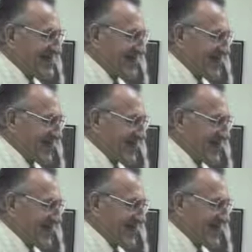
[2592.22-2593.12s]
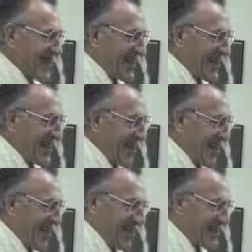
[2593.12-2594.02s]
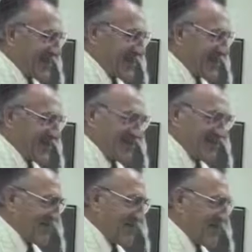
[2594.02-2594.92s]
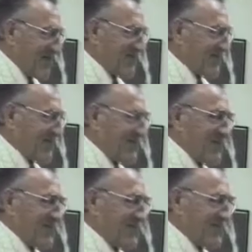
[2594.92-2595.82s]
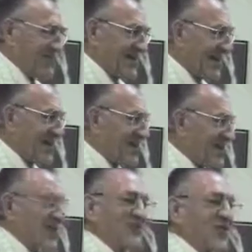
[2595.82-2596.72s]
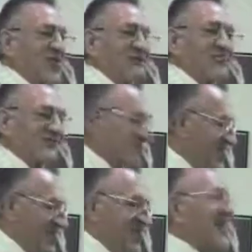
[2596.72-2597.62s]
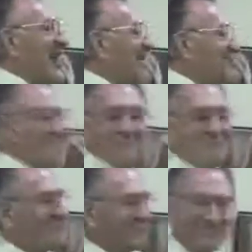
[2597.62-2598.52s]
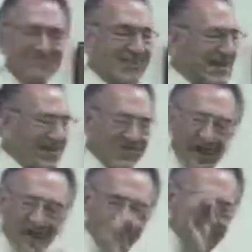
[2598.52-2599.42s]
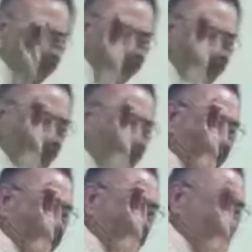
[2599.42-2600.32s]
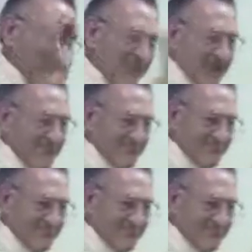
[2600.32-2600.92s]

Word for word: She said, What did you say? Ah, oh, he said, Those limpid, beautiful pools, those orbs of sheer delight, right from the hand of God.